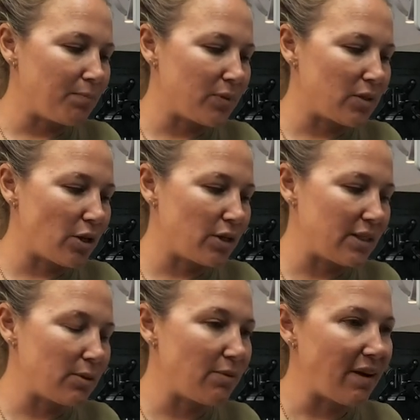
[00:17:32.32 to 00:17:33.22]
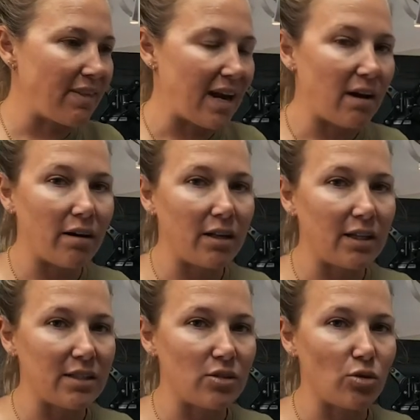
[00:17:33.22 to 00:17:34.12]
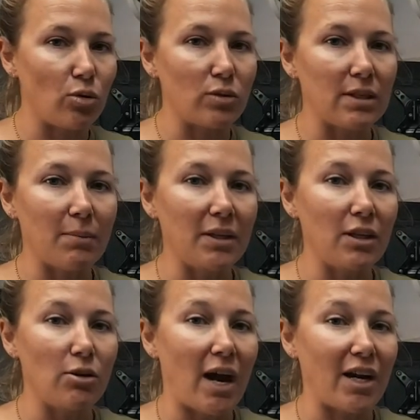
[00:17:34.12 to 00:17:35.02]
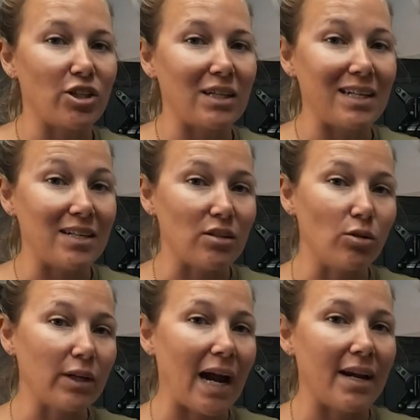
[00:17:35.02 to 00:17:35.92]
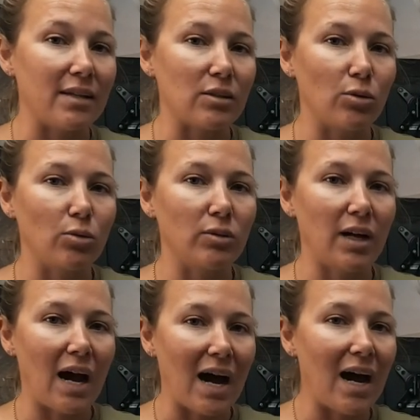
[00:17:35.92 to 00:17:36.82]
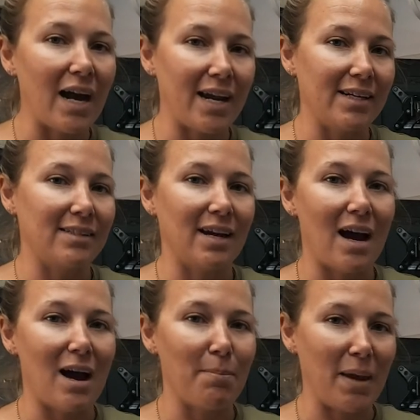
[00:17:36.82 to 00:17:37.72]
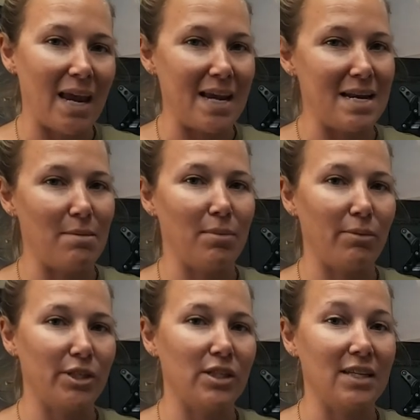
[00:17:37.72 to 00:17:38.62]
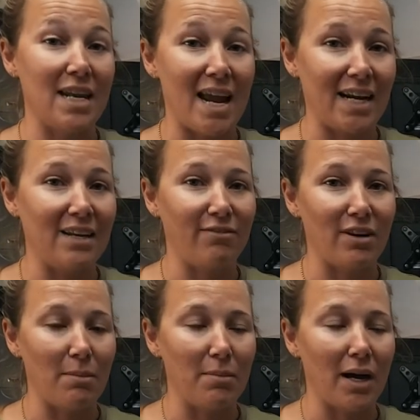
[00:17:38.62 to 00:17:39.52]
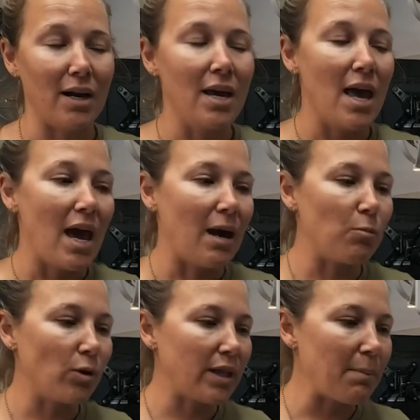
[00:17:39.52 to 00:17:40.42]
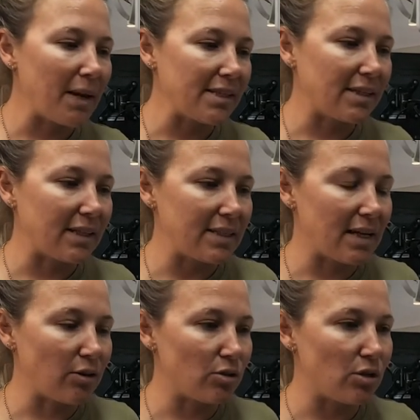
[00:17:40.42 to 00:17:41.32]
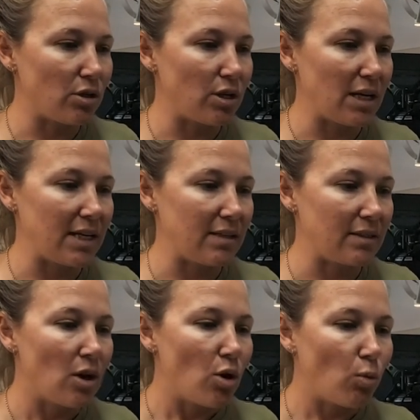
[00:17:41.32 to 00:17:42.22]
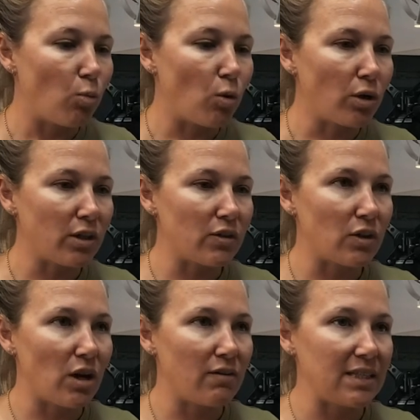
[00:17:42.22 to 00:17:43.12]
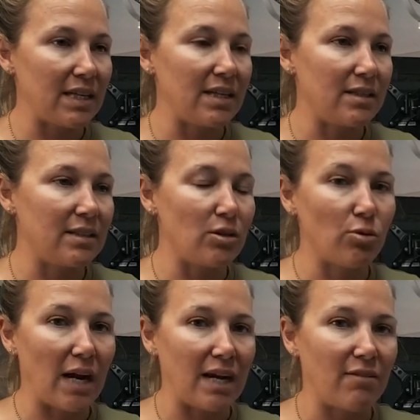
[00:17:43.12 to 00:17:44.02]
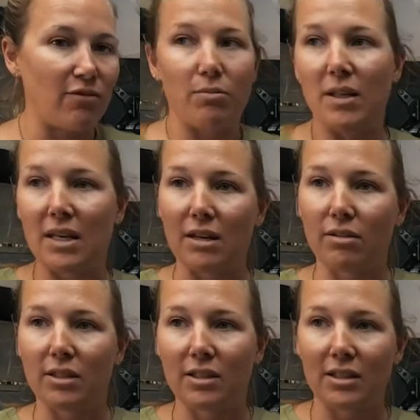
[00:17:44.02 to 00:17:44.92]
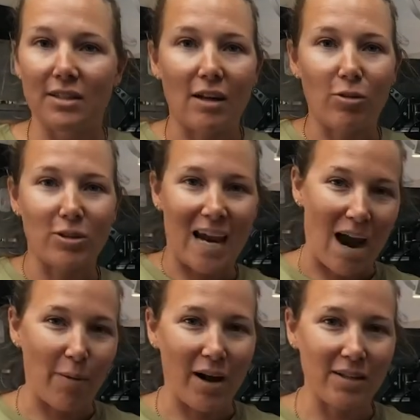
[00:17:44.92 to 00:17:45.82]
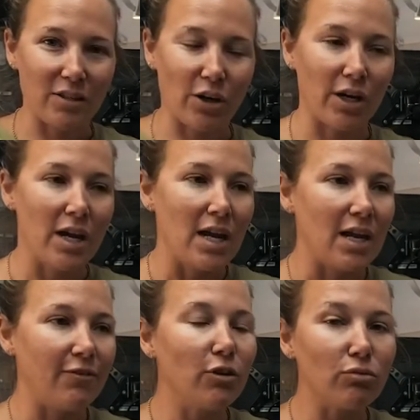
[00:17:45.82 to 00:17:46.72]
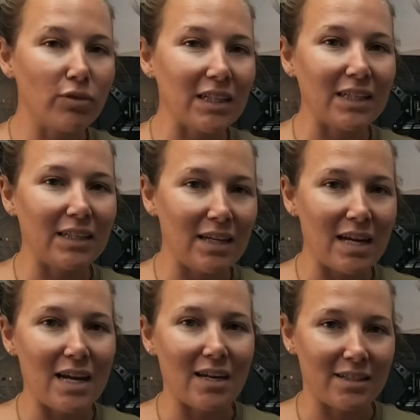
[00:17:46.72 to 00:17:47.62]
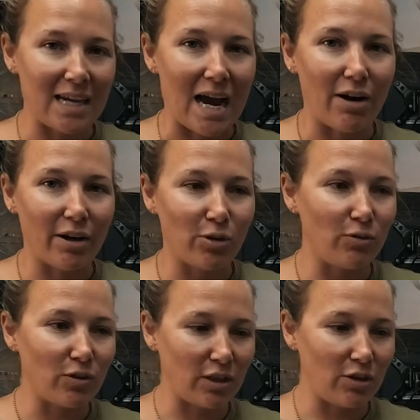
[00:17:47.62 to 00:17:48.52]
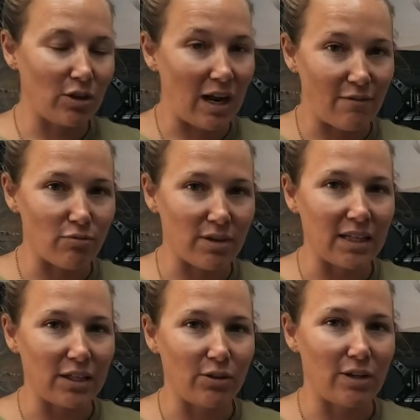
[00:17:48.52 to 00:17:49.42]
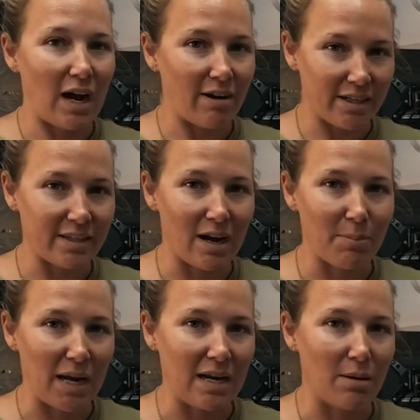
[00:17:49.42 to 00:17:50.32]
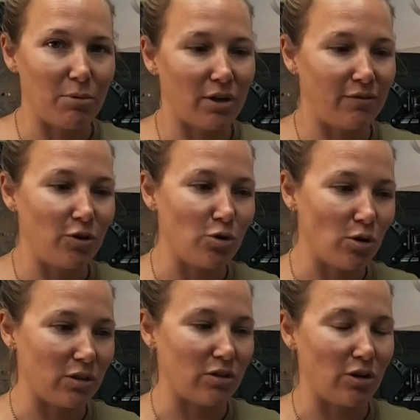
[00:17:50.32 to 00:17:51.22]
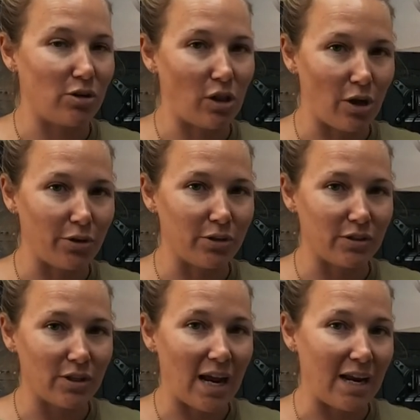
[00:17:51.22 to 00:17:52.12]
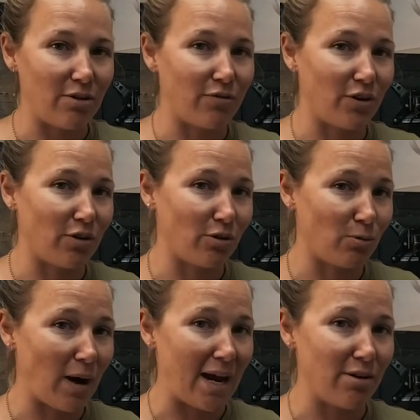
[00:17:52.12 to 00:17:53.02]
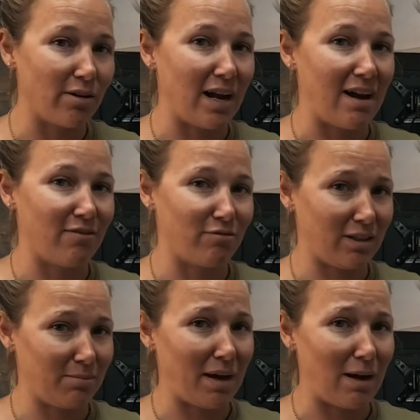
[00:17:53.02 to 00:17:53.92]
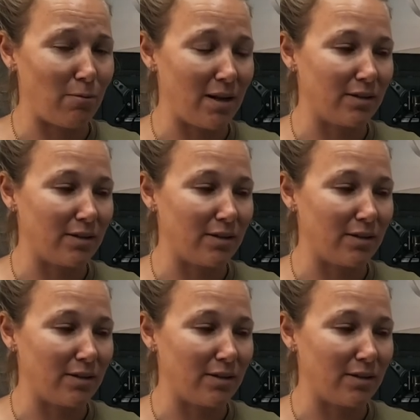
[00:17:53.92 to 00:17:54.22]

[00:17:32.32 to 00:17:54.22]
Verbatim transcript: So since we've had the aerial installed, something that you actually need to look at, it's called the RSRP number, which is a negative number. And what that basically tells you is what the service is that you're getting from the nearest cell tower. So if you're really near a tower, you're going to have a really good RSRP number. If you're not so close and you're further away, you're going to have a really bad one.